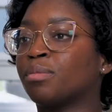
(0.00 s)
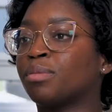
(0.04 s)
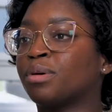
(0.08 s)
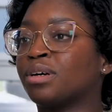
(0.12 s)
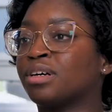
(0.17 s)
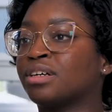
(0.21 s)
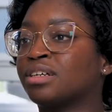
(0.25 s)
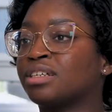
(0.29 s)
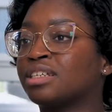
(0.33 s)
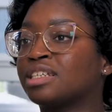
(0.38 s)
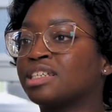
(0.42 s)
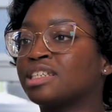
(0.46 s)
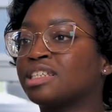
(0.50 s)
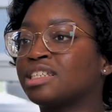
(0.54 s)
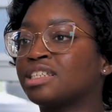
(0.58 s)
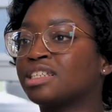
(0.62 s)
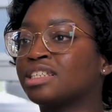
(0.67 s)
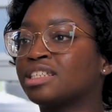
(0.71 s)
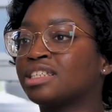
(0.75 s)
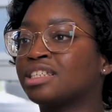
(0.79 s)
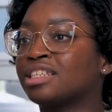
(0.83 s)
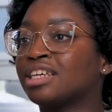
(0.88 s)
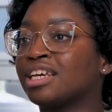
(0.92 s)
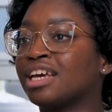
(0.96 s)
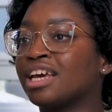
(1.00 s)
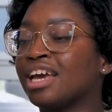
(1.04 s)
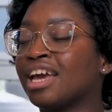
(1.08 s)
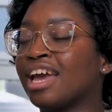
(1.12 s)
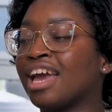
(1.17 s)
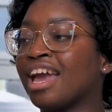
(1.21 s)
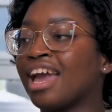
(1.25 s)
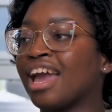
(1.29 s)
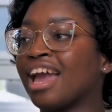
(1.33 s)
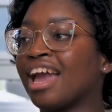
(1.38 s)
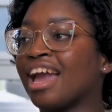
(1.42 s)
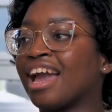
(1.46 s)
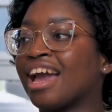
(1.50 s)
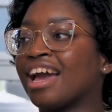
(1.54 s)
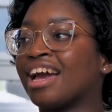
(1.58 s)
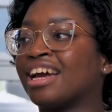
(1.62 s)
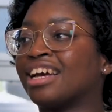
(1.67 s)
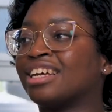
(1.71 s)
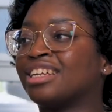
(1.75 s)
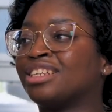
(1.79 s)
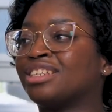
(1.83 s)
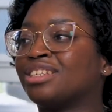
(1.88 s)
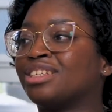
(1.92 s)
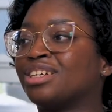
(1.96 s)
the books,
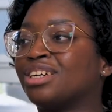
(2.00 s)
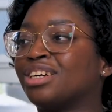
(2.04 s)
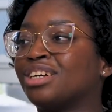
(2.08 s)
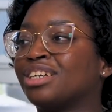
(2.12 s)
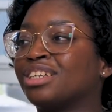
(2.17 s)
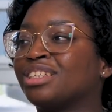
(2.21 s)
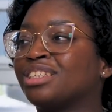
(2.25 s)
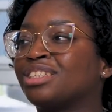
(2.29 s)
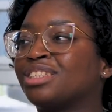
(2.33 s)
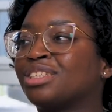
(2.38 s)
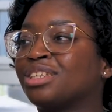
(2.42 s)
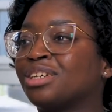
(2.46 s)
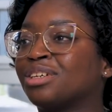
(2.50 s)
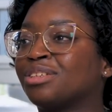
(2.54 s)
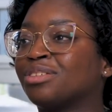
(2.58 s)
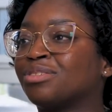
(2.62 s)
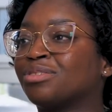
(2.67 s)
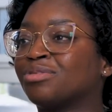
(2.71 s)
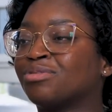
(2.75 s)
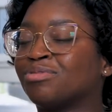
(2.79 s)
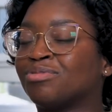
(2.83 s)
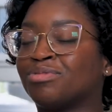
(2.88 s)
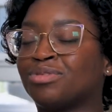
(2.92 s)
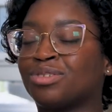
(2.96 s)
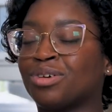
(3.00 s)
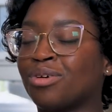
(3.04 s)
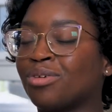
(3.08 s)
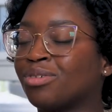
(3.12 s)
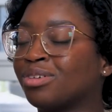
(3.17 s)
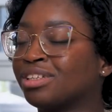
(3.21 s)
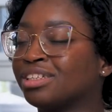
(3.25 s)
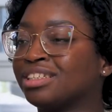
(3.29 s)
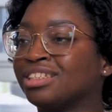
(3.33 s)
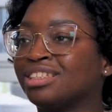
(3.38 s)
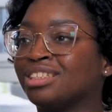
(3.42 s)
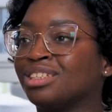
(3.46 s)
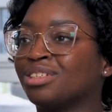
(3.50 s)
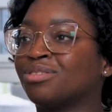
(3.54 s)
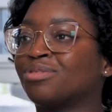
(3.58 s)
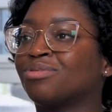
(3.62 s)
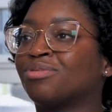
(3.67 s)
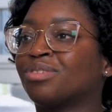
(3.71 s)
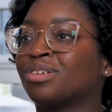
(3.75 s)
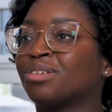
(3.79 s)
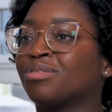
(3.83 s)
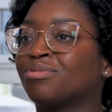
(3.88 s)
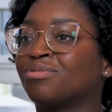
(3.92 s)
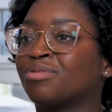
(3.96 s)
and it's totally
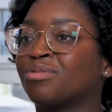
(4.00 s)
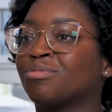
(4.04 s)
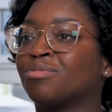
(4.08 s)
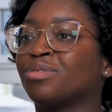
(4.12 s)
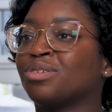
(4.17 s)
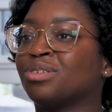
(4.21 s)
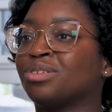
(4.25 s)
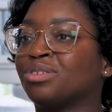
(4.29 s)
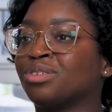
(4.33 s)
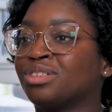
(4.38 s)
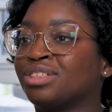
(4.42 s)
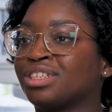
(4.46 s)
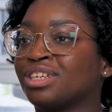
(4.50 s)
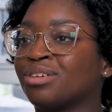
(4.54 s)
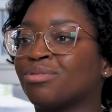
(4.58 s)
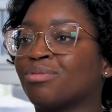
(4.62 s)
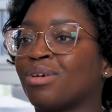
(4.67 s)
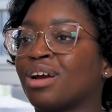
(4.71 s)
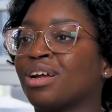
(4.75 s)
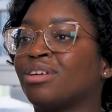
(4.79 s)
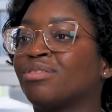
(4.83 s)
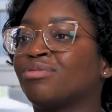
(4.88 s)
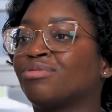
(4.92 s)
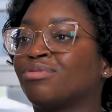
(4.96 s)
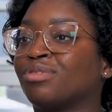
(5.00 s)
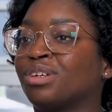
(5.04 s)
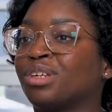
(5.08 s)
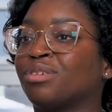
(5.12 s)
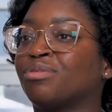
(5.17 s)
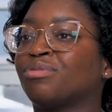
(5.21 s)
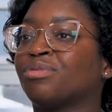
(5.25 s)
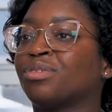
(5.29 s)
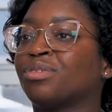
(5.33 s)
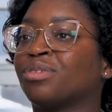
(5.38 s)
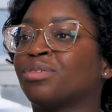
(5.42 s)
different from when you see it right in front of